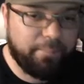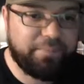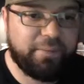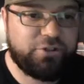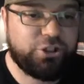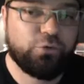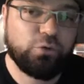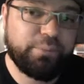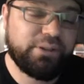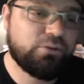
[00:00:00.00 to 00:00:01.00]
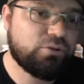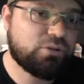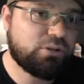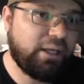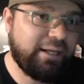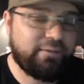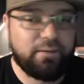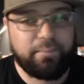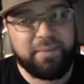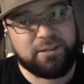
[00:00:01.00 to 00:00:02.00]
The General Mills and
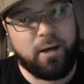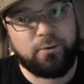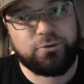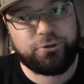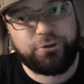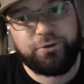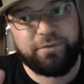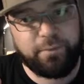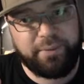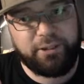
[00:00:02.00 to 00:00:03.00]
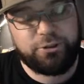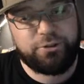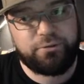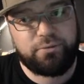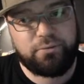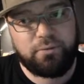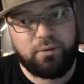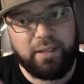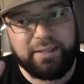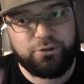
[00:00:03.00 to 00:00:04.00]
the McDonald's are 2 different Pikachu
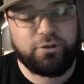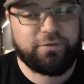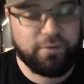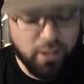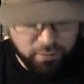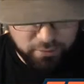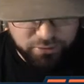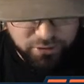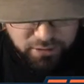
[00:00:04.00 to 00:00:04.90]
and 2 different holos.